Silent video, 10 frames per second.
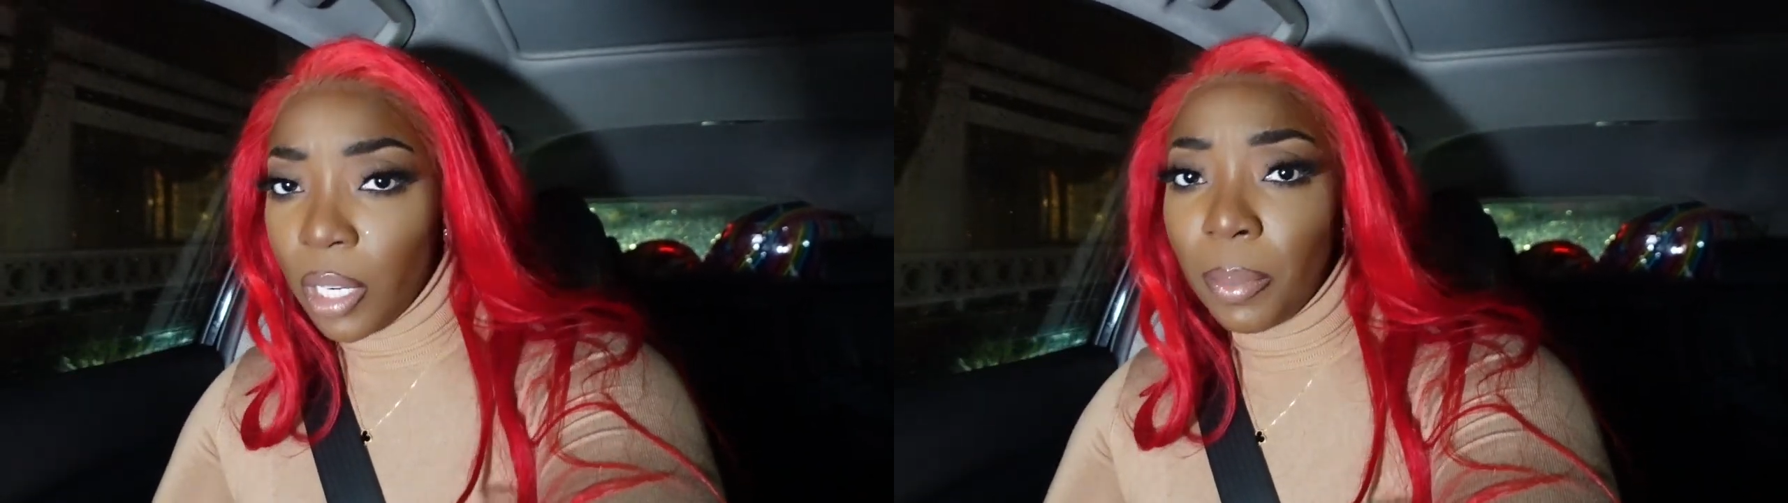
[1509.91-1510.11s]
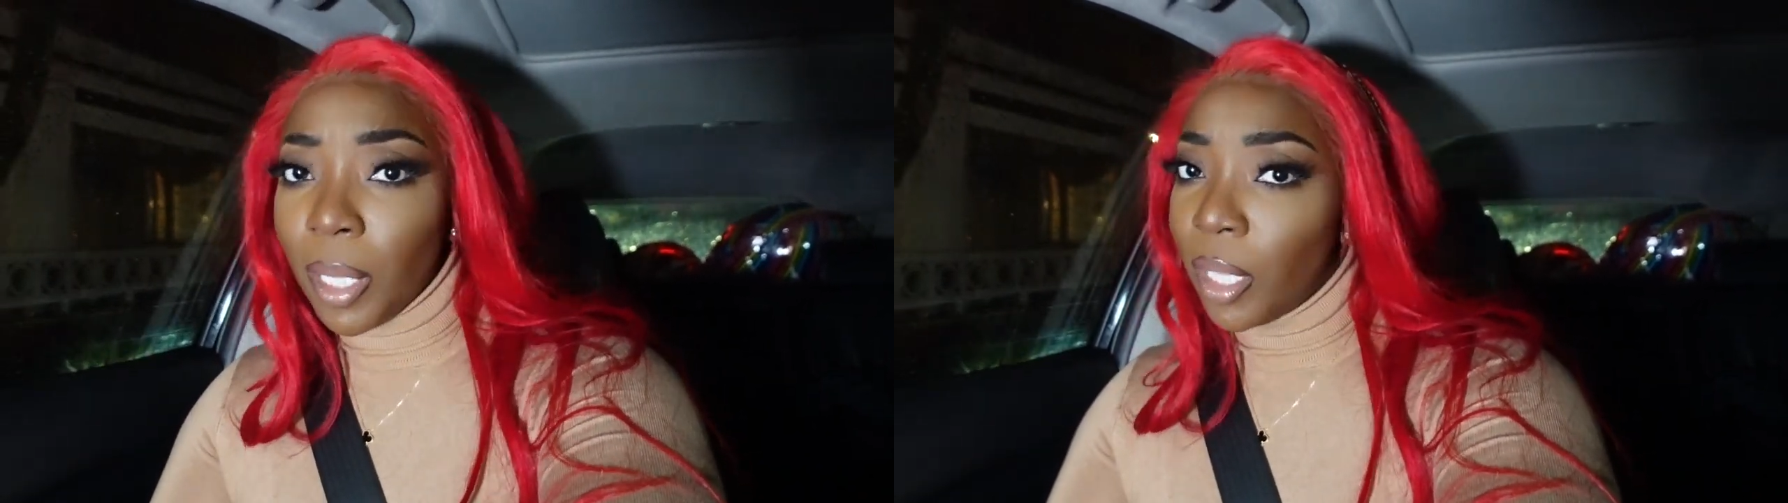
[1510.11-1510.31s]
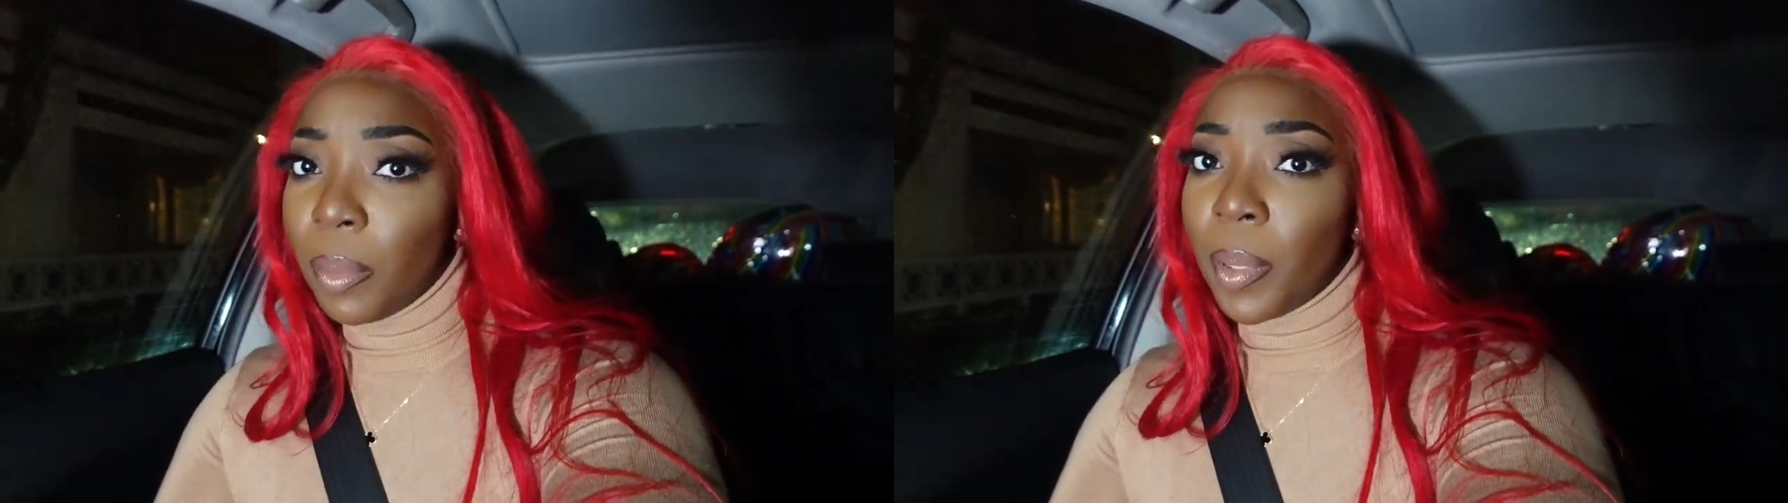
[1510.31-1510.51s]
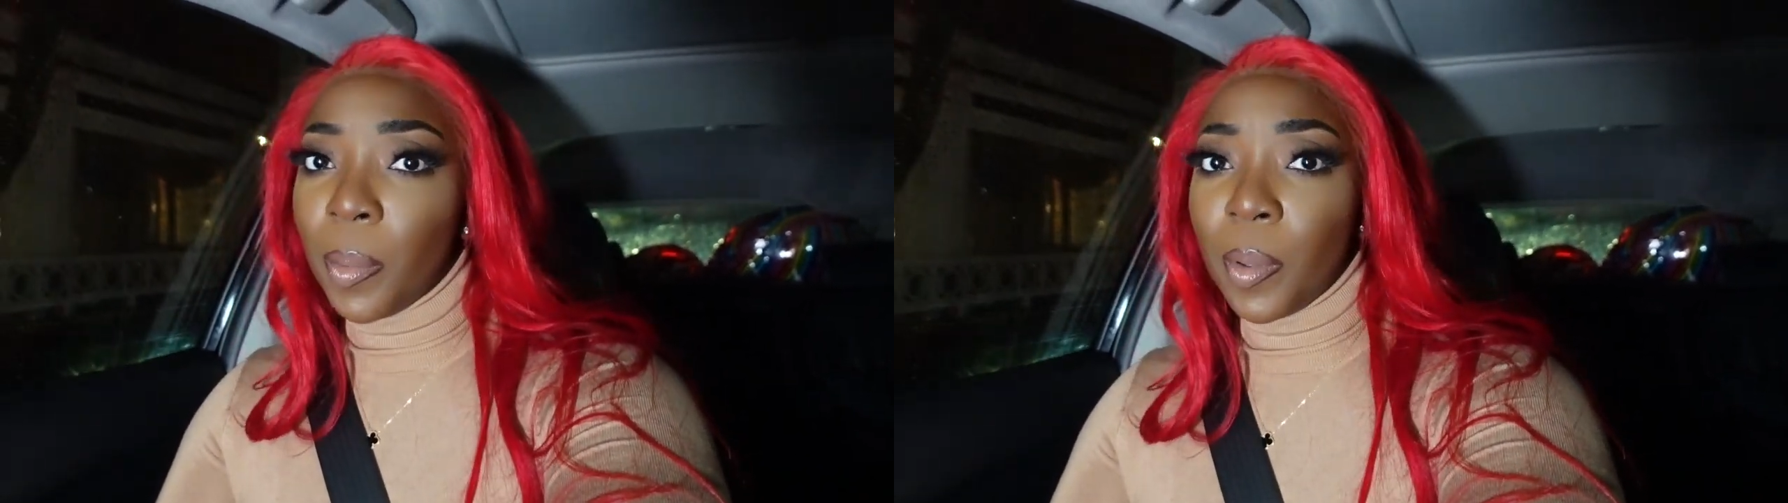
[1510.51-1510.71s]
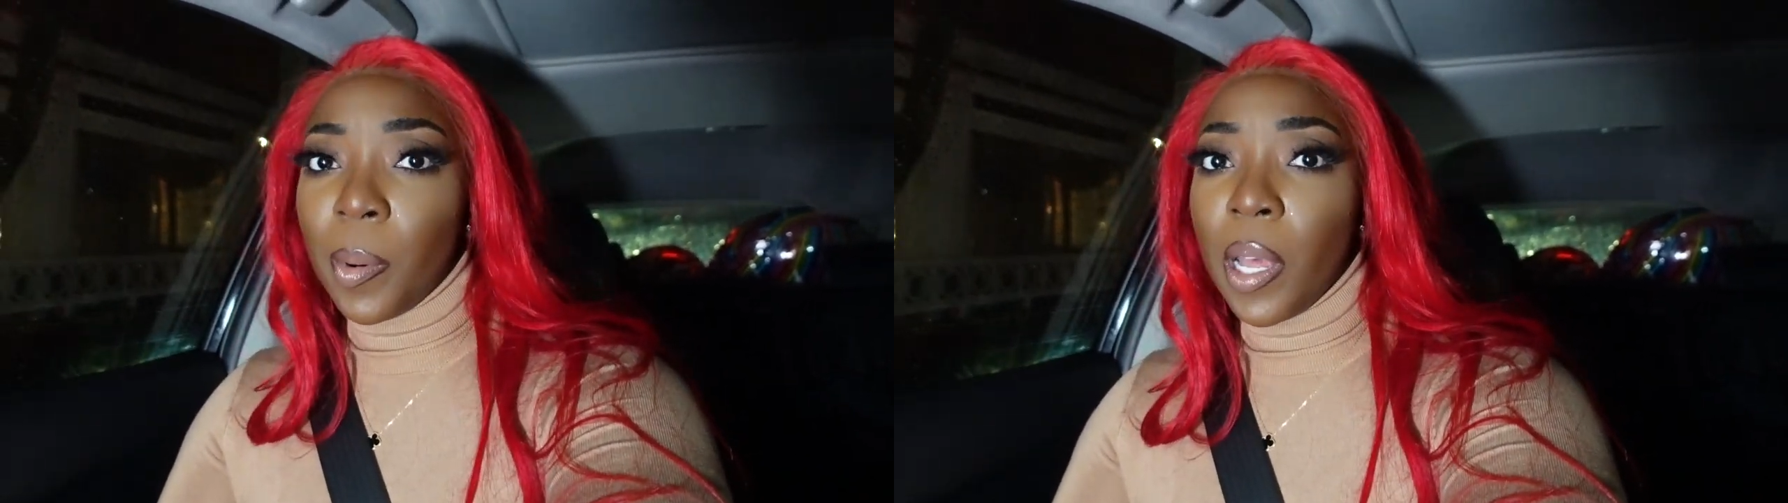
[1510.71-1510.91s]
to be a little bit
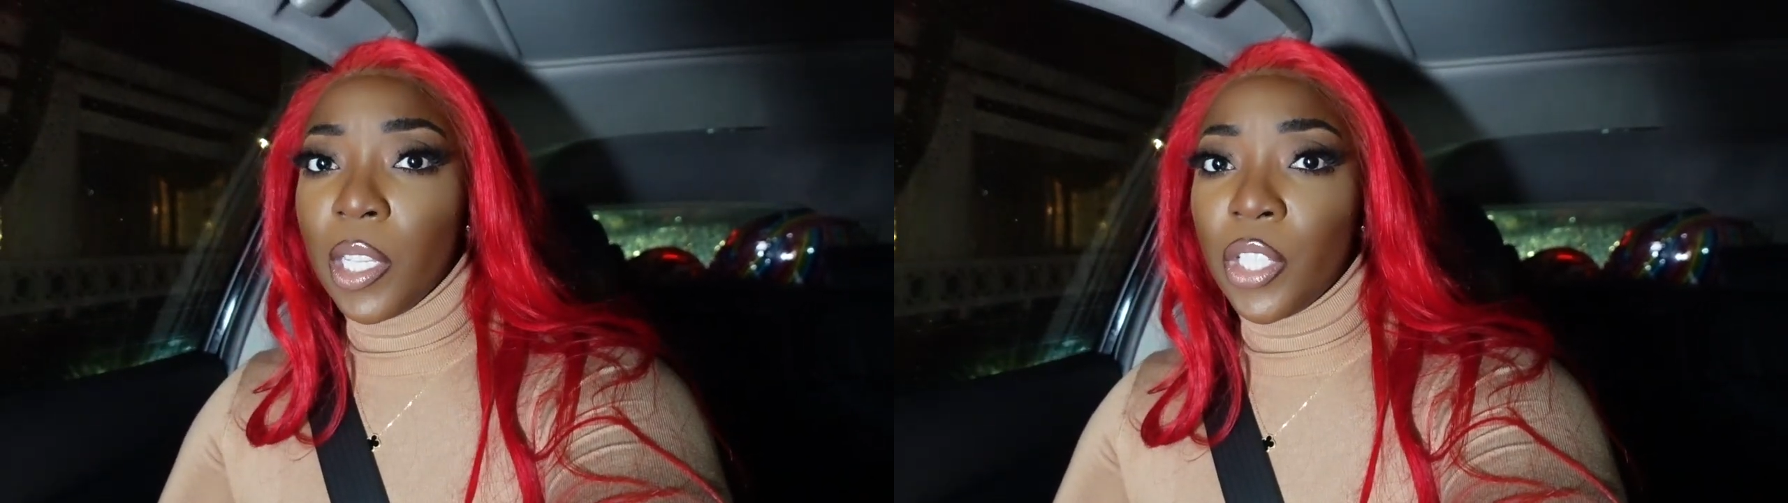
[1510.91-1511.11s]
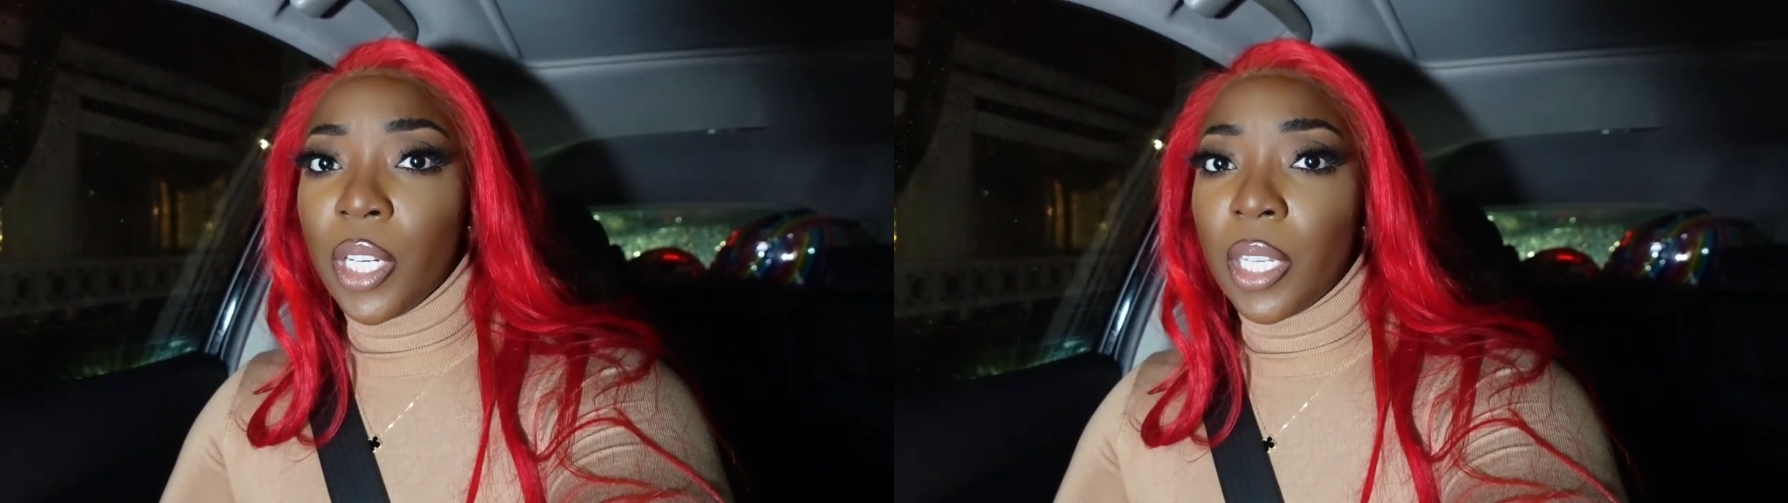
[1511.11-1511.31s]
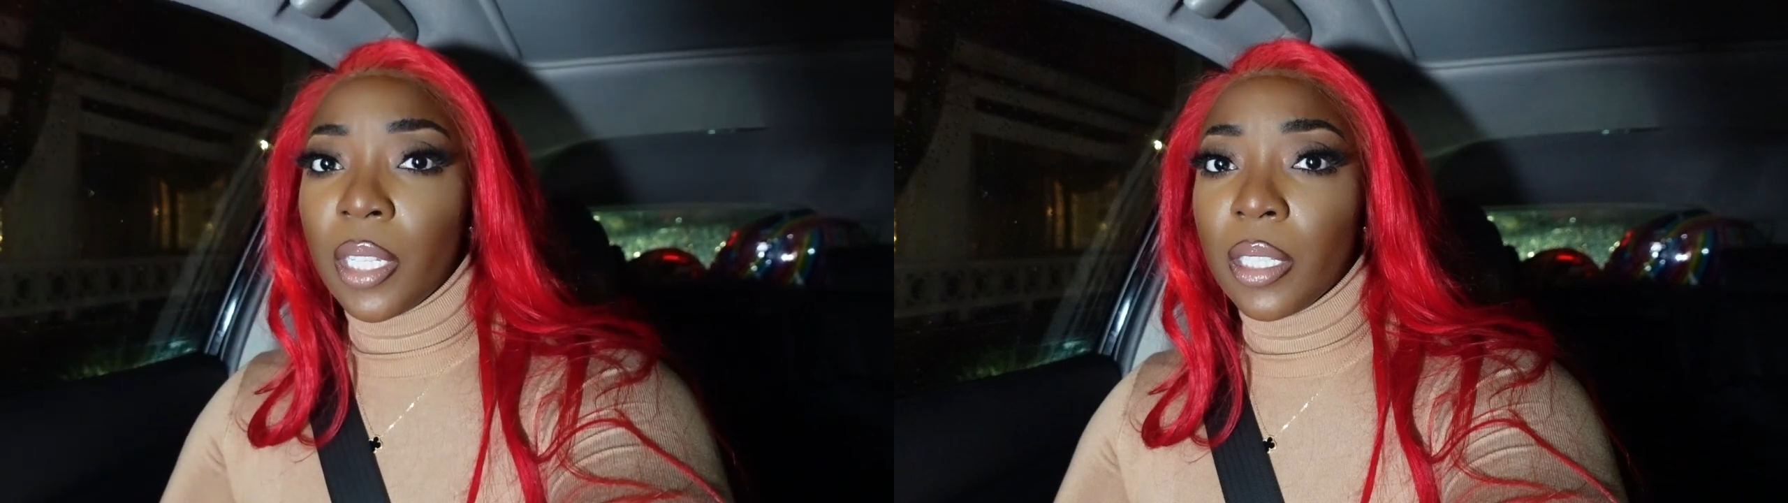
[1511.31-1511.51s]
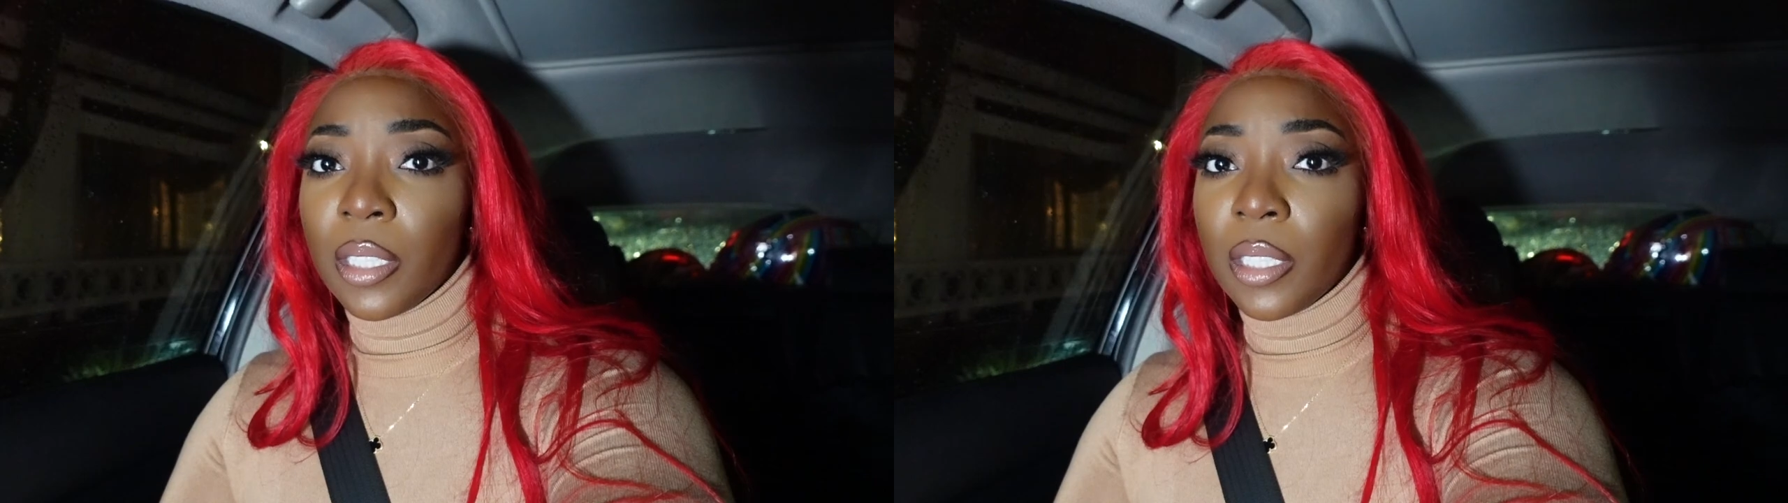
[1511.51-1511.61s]
more apologetic.